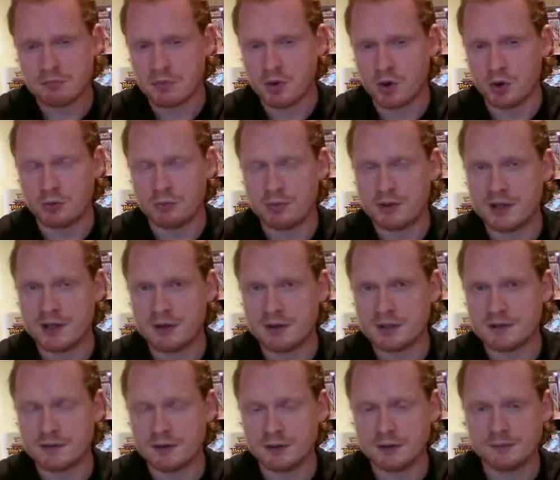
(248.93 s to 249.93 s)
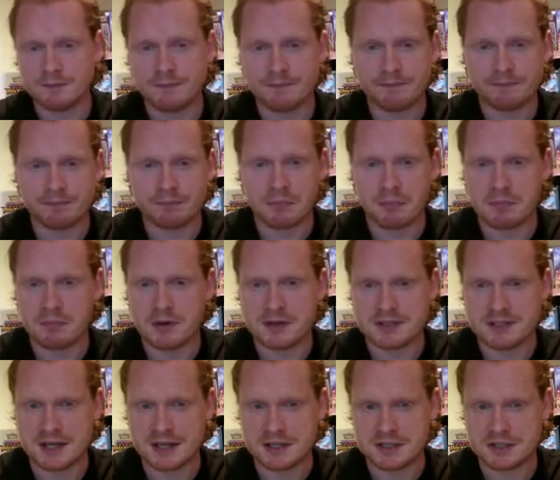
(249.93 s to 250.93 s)
Could be useful,
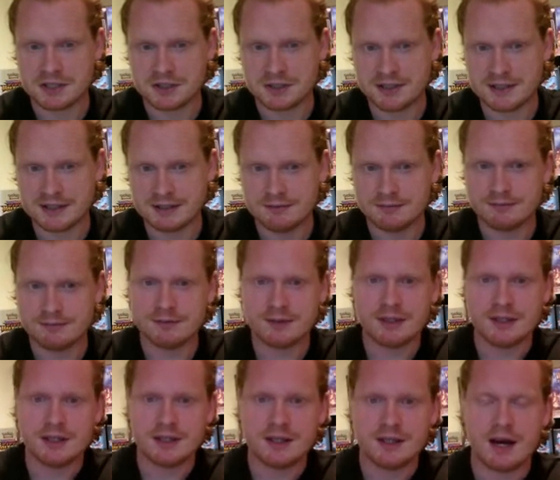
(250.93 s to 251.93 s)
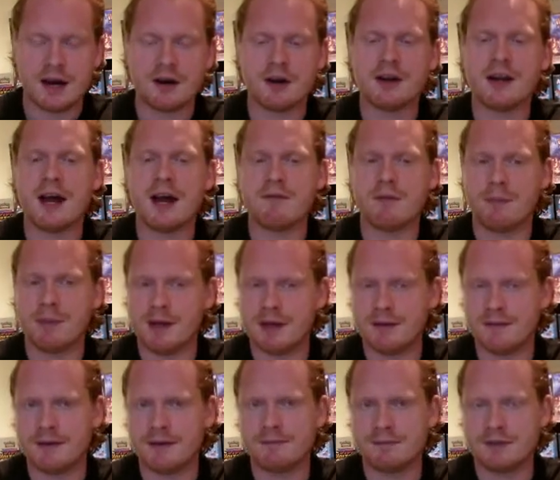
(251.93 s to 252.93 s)
potentially. I'm going to have a bit
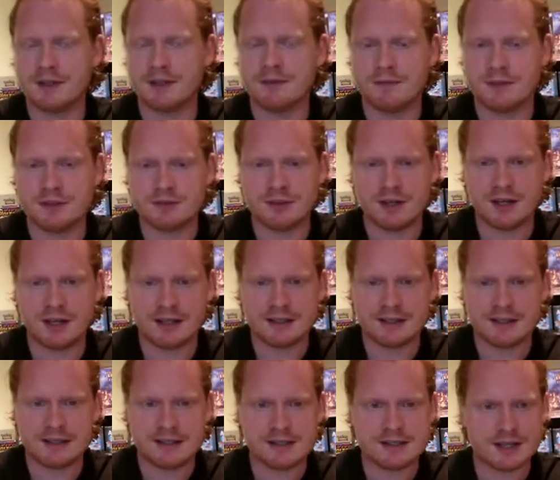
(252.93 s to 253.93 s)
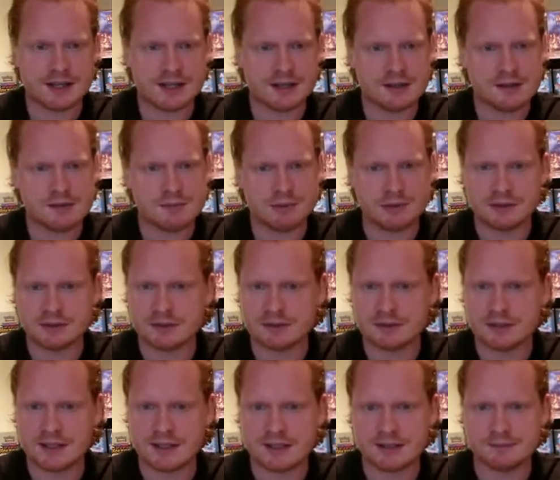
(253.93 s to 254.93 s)
of infantry, I'll add that in a second, but
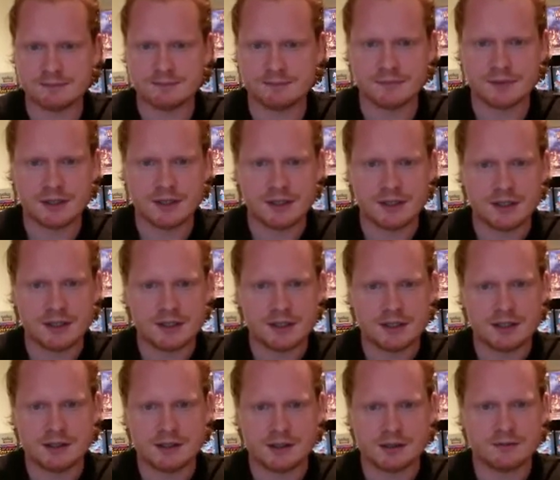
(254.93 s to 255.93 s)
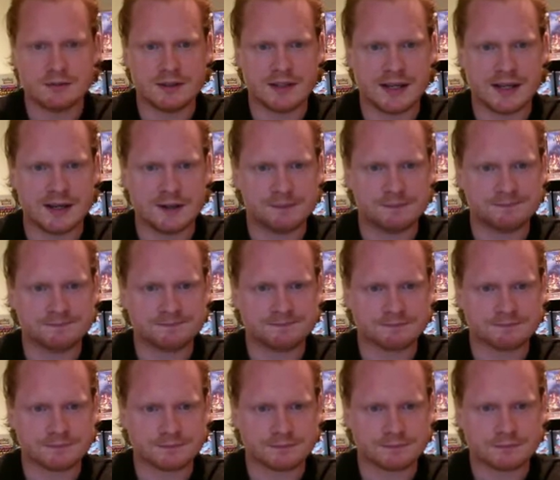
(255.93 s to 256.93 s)
you know, for now,
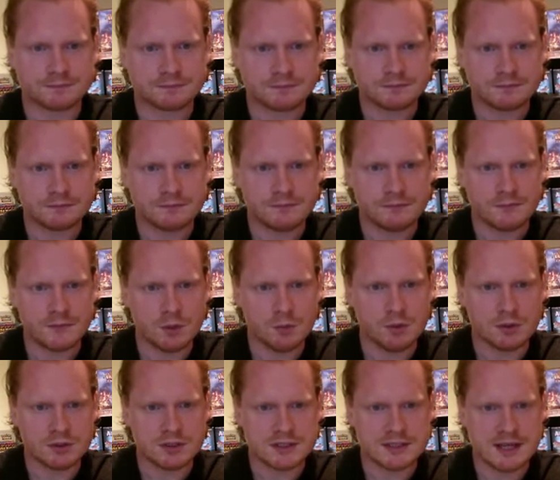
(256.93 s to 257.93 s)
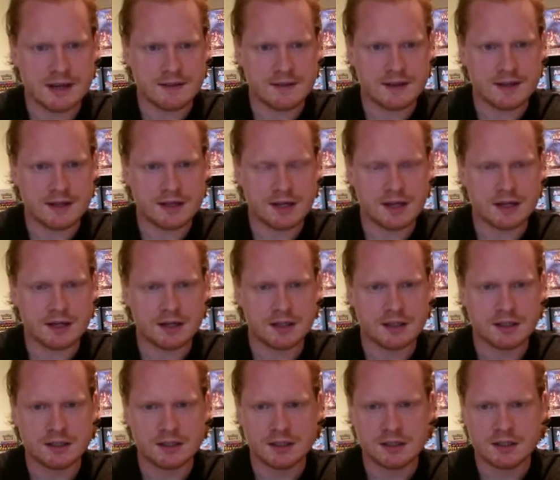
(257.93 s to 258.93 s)
we'll just get the
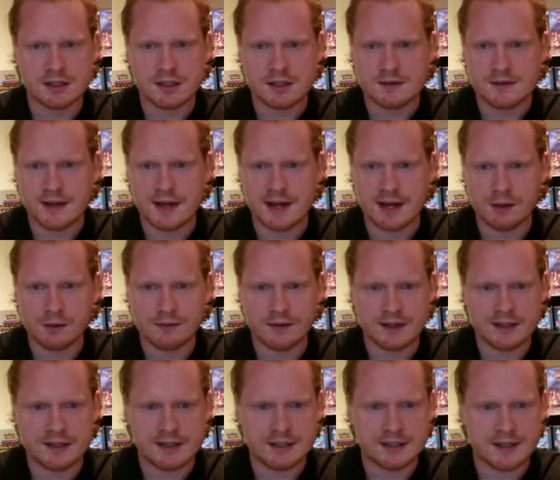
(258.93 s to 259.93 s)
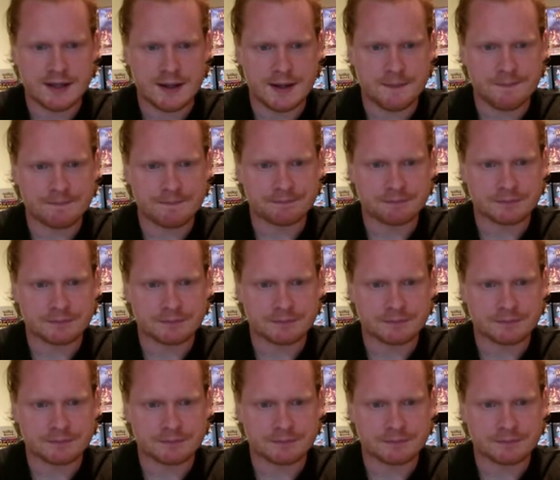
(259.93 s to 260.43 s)
Hellfane in there.